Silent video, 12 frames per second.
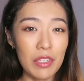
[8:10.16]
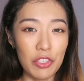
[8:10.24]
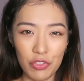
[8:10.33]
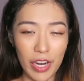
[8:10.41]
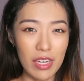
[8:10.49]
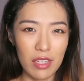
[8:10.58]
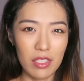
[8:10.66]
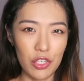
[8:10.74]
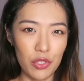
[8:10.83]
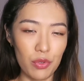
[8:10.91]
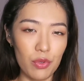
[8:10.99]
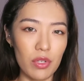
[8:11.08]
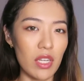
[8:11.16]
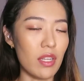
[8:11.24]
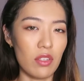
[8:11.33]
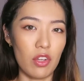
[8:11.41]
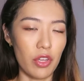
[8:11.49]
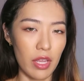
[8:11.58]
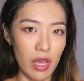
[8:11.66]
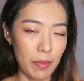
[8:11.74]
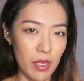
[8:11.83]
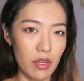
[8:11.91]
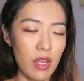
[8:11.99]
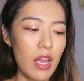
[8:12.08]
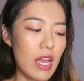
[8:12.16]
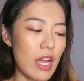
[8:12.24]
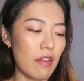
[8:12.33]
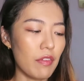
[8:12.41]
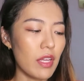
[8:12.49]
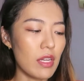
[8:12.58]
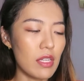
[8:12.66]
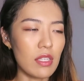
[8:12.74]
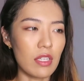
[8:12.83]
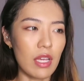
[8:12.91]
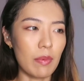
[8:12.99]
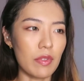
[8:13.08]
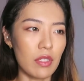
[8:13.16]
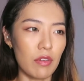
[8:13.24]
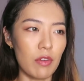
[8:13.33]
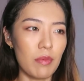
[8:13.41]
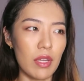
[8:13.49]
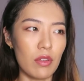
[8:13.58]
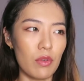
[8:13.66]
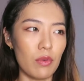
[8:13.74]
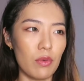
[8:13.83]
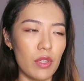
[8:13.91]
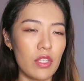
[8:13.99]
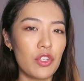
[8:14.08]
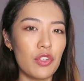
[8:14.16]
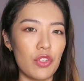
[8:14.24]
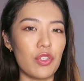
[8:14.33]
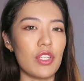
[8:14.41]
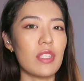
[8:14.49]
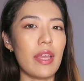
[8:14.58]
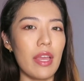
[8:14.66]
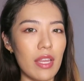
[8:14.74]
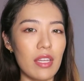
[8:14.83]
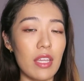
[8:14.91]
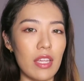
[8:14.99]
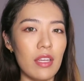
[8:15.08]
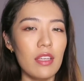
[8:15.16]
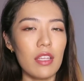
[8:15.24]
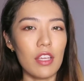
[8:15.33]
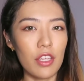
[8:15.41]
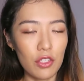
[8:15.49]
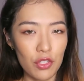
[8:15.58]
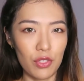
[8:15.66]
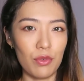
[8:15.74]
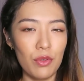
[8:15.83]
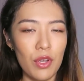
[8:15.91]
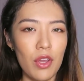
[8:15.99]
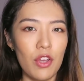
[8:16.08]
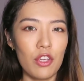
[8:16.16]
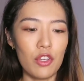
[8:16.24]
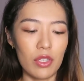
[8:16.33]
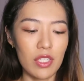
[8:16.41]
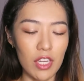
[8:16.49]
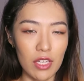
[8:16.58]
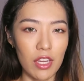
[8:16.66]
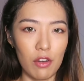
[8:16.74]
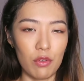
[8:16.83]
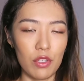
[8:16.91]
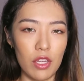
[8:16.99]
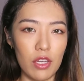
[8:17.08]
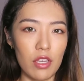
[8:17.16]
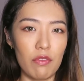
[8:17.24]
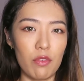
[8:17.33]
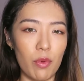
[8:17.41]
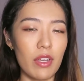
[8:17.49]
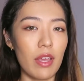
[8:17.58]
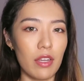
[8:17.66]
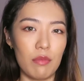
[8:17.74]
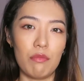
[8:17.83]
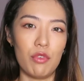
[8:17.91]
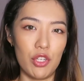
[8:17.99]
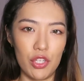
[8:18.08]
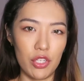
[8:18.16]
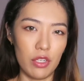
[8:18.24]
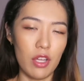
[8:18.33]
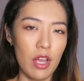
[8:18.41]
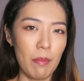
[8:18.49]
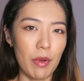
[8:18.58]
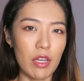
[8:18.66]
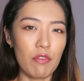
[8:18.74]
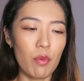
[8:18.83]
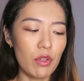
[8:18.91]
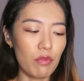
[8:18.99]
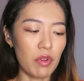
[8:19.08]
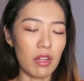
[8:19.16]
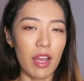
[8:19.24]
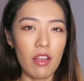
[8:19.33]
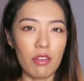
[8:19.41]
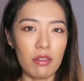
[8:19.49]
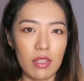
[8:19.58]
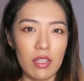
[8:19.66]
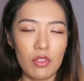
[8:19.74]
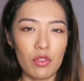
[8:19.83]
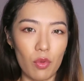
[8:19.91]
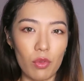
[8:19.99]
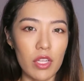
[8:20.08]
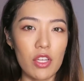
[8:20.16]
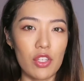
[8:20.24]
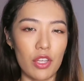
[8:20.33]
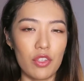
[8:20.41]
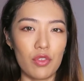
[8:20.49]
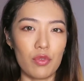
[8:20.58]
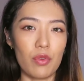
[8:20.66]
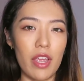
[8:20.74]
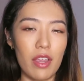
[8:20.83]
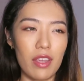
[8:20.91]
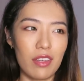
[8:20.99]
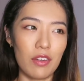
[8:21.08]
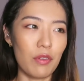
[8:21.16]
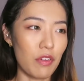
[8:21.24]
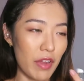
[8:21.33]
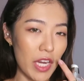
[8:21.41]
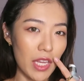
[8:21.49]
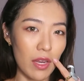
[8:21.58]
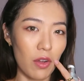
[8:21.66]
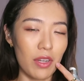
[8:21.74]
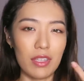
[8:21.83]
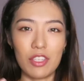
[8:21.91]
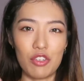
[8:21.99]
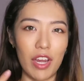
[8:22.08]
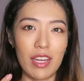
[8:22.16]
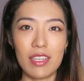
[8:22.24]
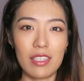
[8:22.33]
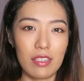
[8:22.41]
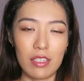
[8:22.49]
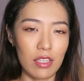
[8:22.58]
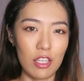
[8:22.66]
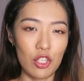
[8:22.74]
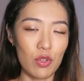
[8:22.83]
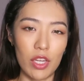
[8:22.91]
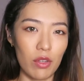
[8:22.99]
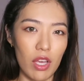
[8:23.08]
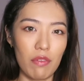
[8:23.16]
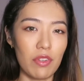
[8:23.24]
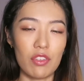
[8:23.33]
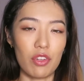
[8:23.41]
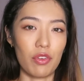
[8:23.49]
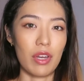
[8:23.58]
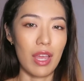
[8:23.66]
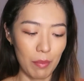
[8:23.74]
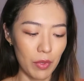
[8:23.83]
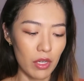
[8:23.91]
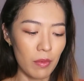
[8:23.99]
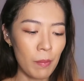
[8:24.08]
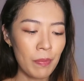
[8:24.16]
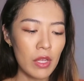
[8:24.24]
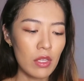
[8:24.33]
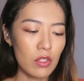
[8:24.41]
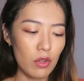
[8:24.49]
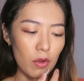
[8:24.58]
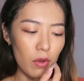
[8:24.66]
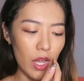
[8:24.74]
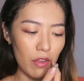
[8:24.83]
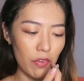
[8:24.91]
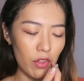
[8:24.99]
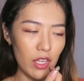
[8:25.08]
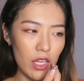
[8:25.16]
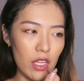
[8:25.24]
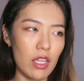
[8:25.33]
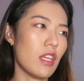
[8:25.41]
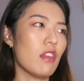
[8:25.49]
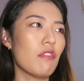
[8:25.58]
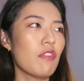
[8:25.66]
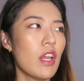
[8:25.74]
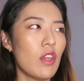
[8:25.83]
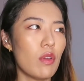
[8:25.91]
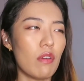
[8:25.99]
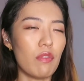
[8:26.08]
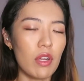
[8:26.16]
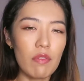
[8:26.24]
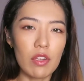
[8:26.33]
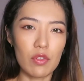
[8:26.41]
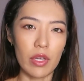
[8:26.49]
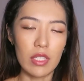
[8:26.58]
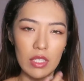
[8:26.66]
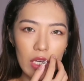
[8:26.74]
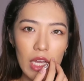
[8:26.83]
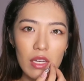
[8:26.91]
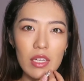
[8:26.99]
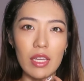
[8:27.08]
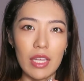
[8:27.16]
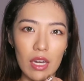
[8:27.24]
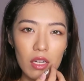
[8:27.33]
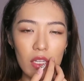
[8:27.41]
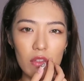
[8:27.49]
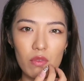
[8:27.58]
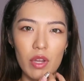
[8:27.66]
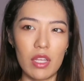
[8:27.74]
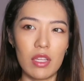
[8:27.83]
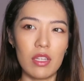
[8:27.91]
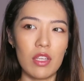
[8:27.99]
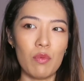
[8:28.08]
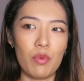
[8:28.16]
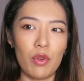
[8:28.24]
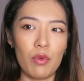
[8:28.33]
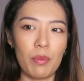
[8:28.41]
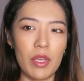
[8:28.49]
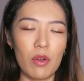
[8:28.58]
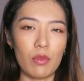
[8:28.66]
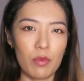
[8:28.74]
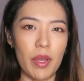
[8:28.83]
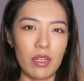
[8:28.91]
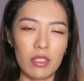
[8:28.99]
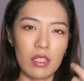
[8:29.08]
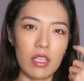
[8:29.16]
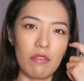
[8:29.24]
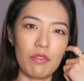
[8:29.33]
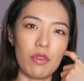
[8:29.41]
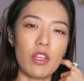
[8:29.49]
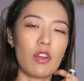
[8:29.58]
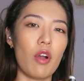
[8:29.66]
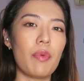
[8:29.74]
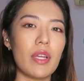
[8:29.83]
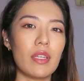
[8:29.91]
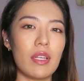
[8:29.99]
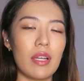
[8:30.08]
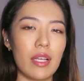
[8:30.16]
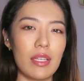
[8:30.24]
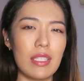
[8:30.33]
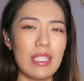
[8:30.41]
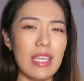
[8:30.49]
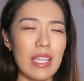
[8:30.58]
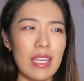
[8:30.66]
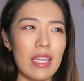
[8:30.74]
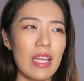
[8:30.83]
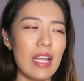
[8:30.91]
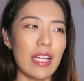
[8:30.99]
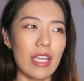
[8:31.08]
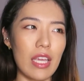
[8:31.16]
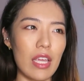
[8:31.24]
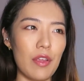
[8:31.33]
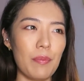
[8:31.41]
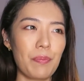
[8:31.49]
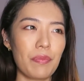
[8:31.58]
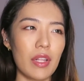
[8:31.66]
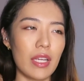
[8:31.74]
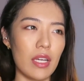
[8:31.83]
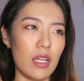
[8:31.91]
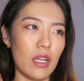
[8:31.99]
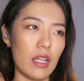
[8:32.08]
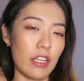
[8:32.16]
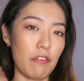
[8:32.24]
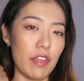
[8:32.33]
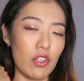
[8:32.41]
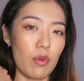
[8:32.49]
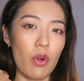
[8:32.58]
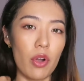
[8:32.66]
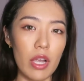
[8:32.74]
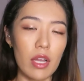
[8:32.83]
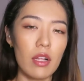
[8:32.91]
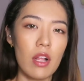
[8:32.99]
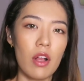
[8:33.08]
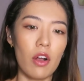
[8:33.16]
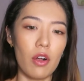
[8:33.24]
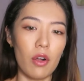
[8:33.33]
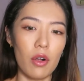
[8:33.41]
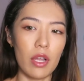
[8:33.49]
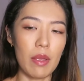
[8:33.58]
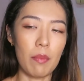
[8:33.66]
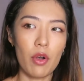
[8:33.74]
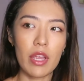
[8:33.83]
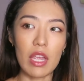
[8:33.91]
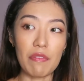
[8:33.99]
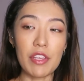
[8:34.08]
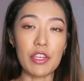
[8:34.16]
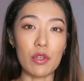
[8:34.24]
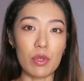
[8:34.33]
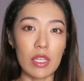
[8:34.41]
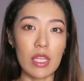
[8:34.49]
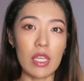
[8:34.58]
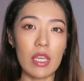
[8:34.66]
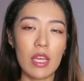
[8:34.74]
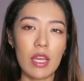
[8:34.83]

dryness issue, then that's not going to happen. I feel like this is the type of serum that it's good to just add into your skincare routine if you want added moisture. But if you want to rely on this solely just to, you know, eradicate all this dryness issue that you have, this is not going to happen. So I feel like if you have really really dry skin, other than getting this right, it will be also better if you incorporated like a skin, like a facial oil or a more heavy duty